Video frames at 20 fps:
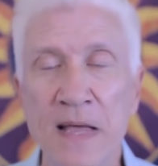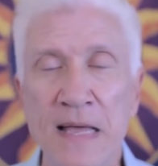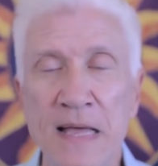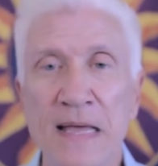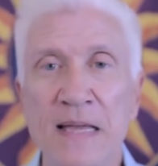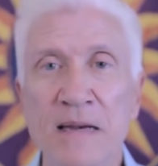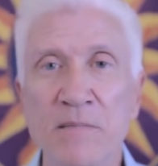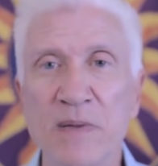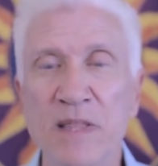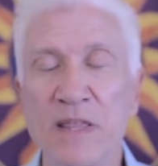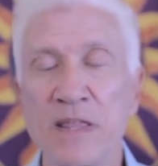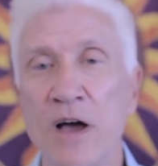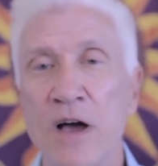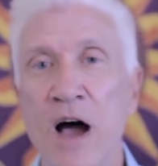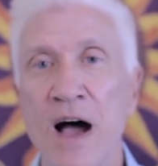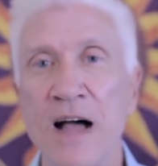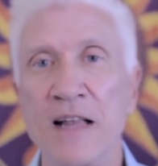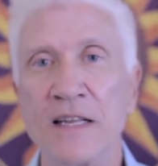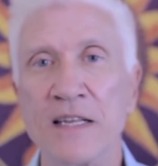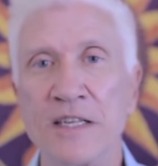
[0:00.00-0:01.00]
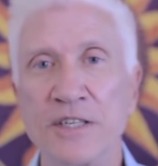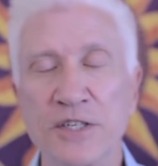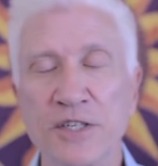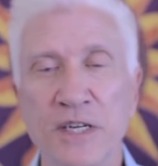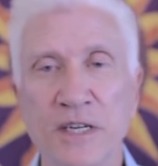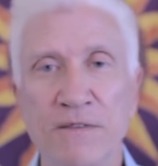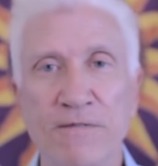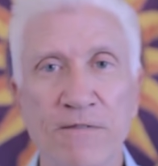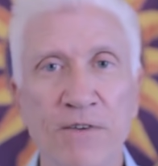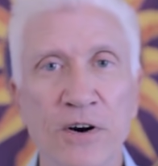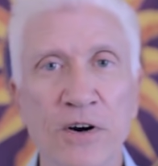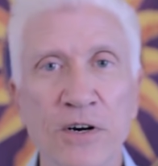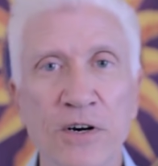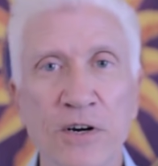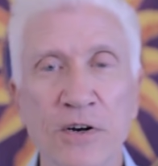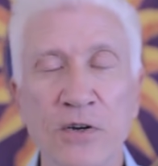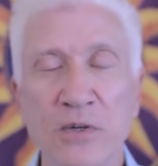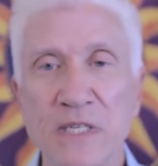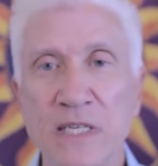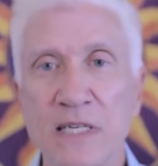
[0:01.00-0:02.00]
In mythology,
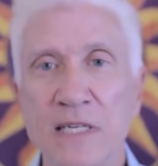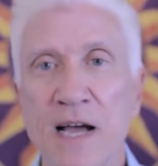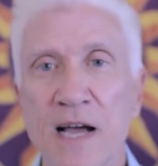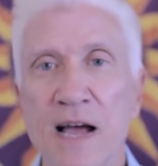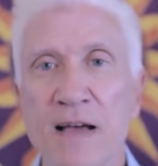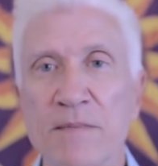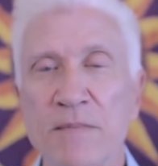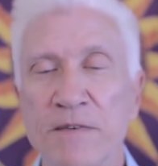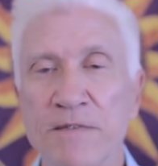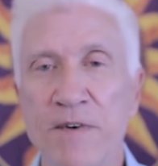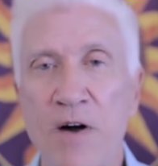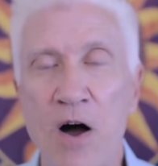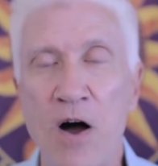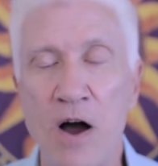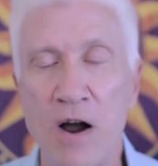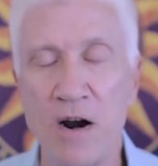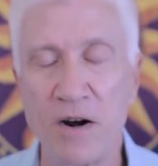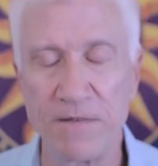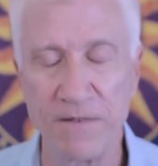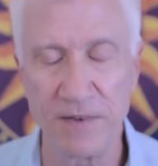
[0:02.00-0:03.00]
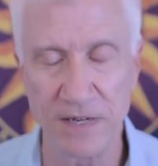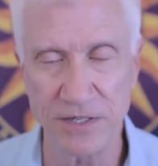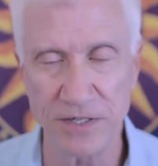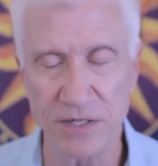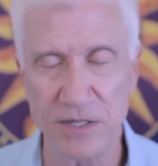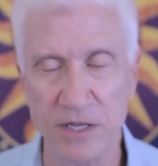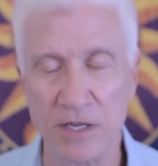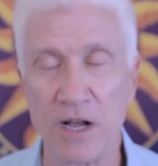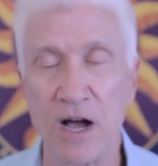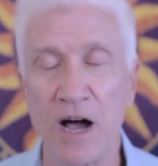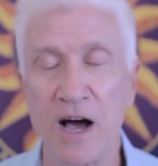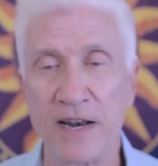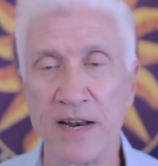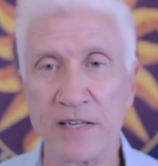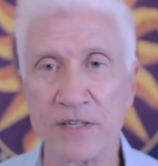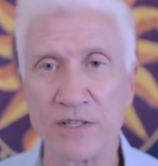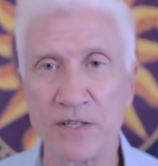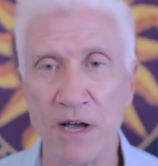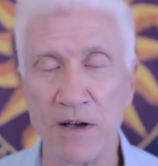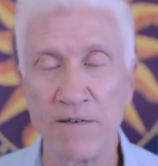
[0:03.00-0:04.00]
Virgo is the time of harvest, the
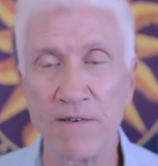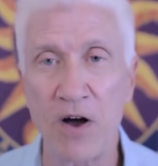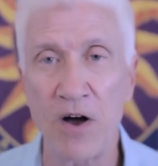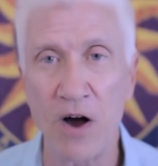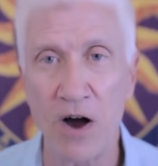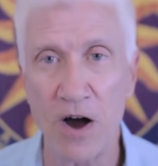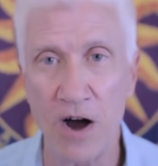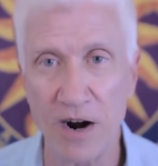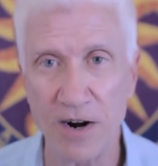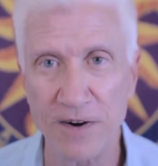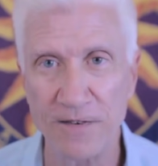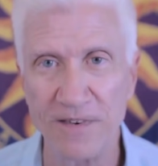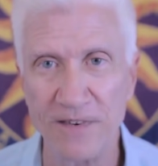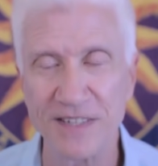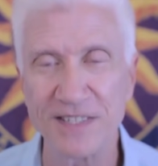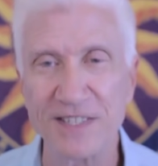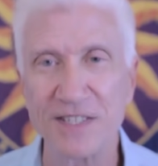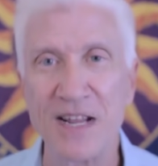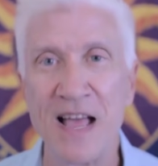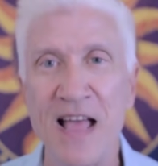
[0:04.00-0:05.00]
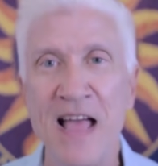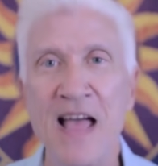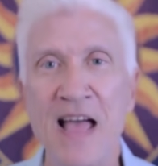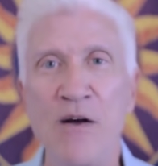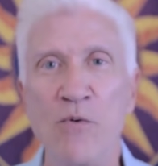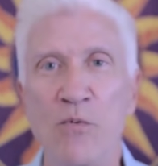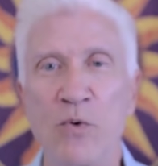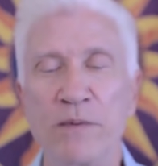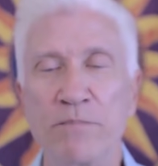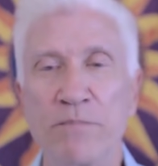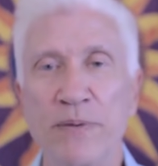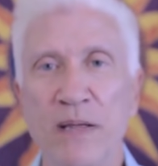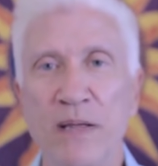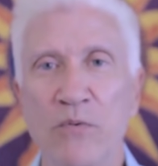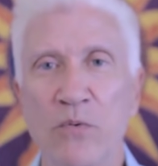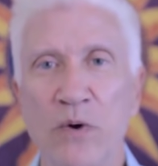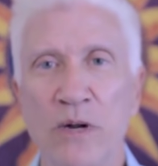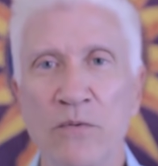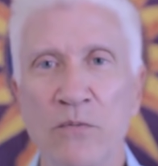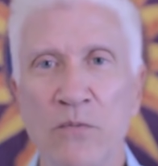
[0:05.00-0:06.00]
goddess of harvest. When
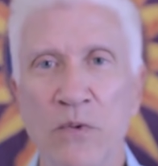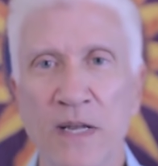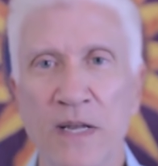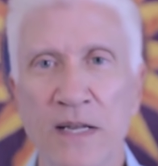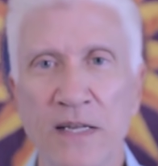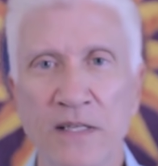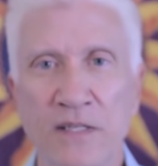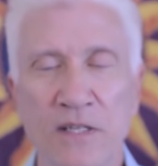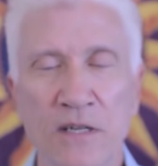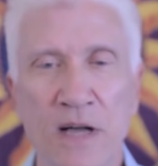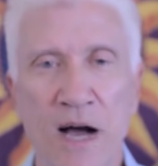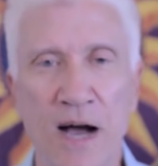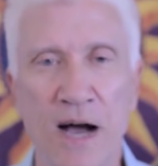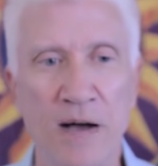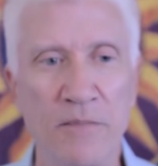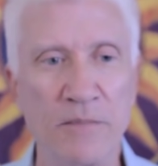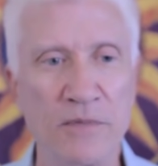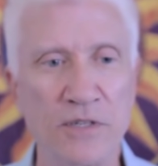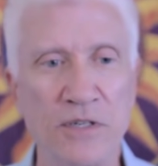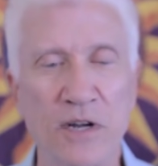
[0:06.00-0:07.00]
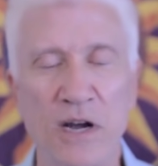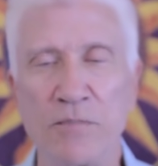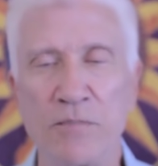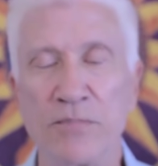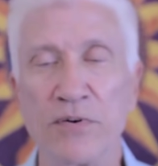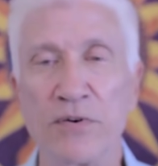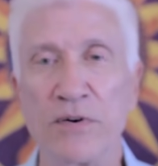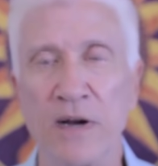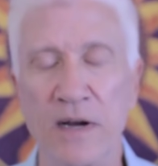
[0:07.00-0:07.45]
we start